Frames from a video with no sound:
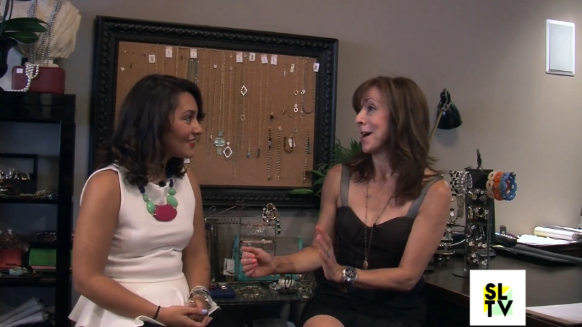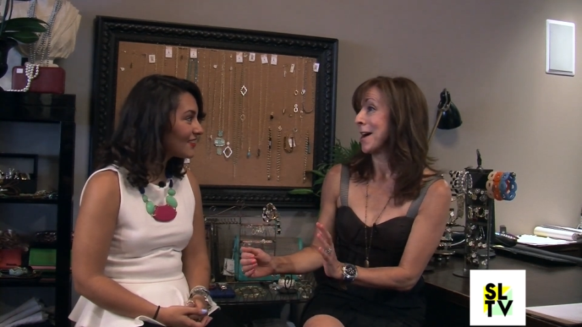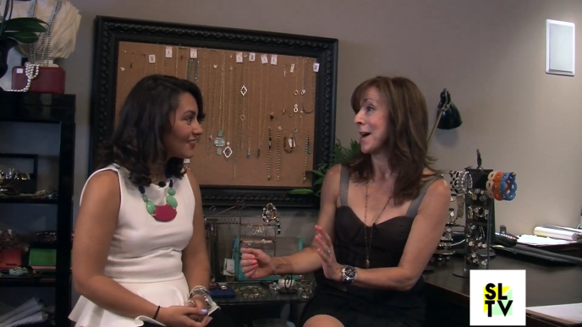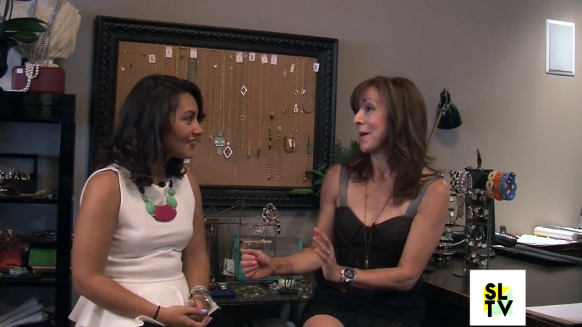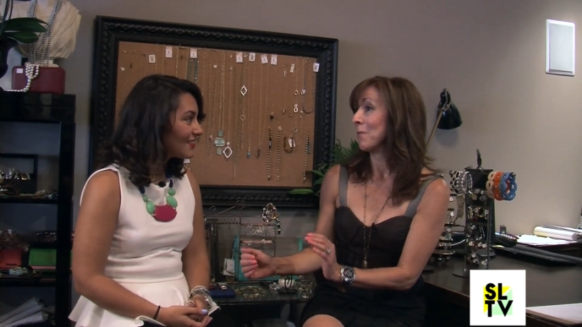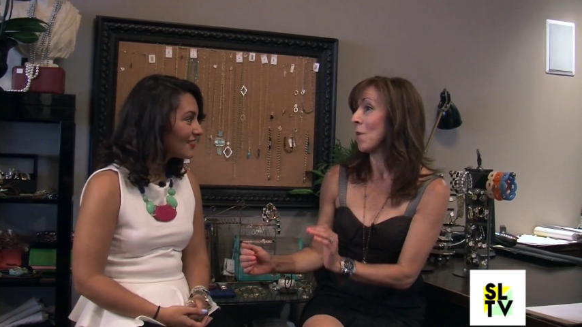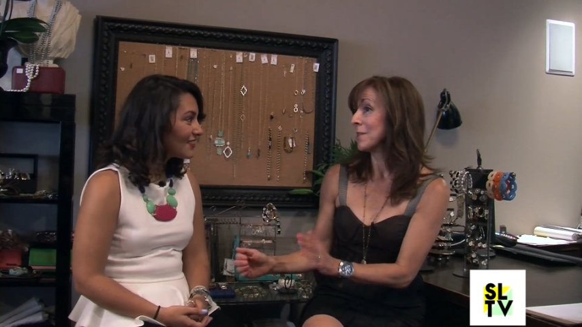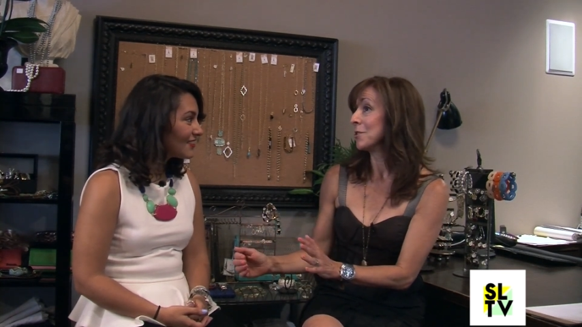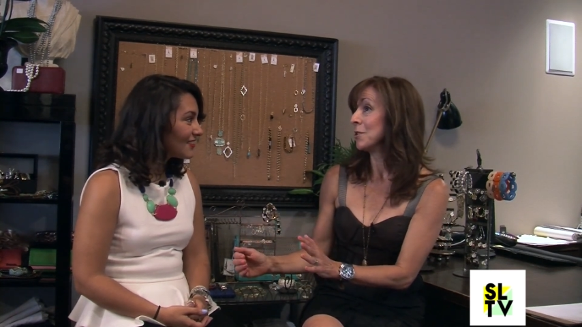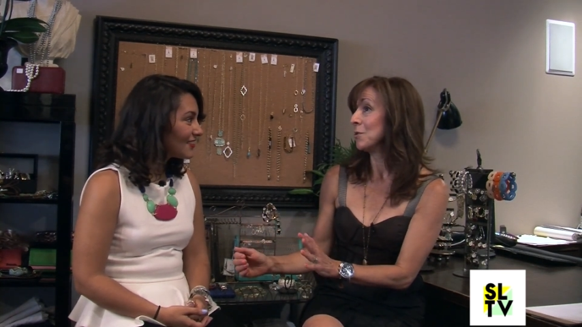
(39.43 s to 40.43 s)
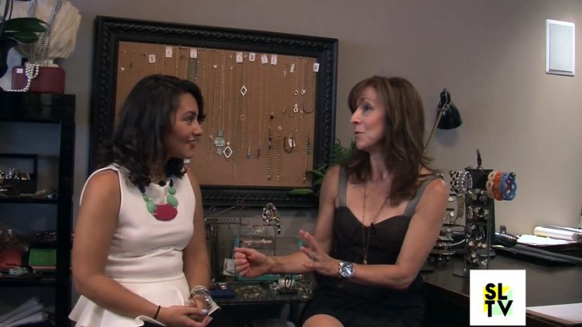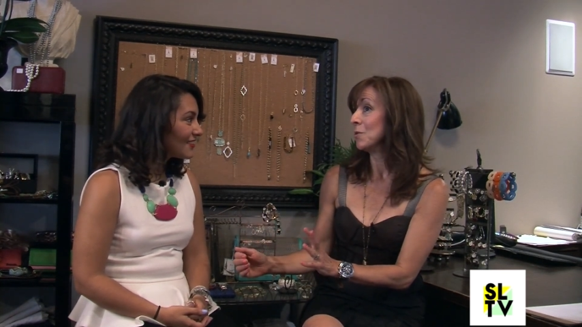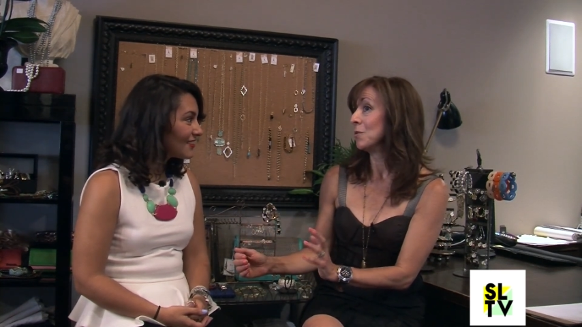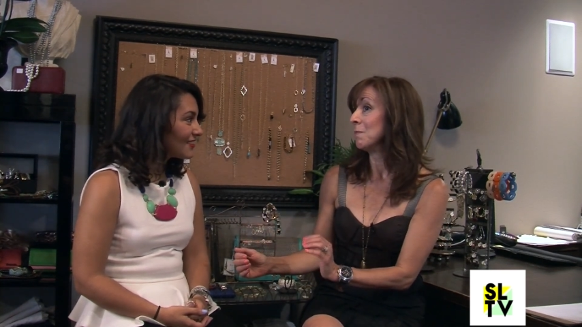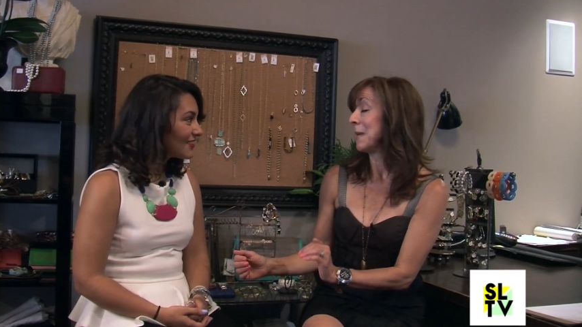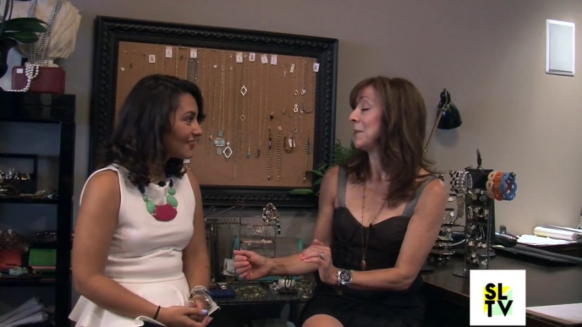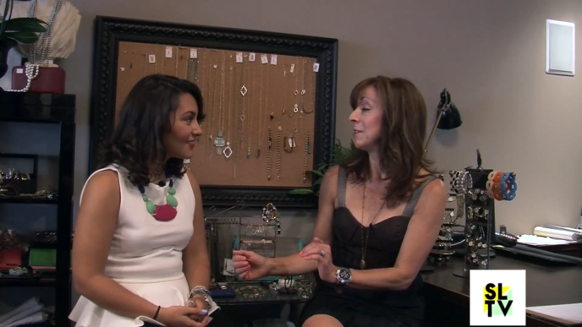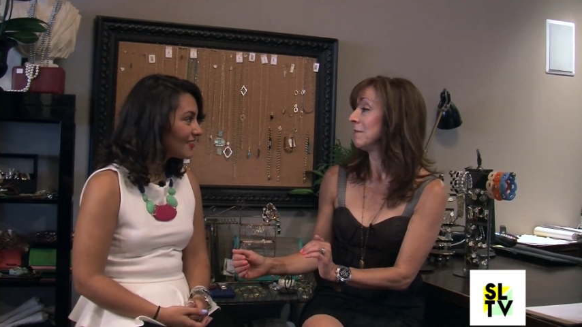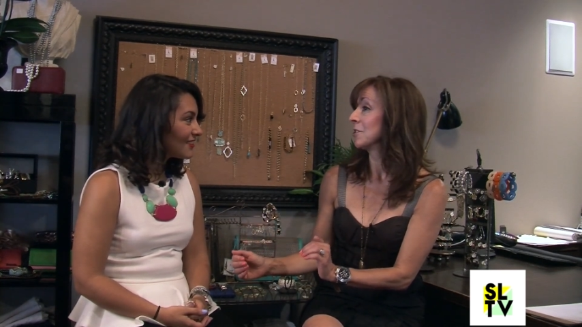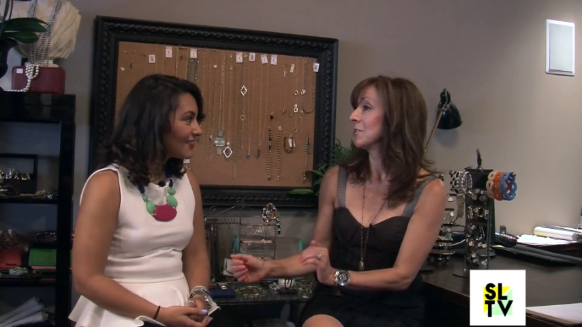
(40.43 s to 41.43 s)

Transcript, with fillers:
Speaker 1: uh, ones who maybe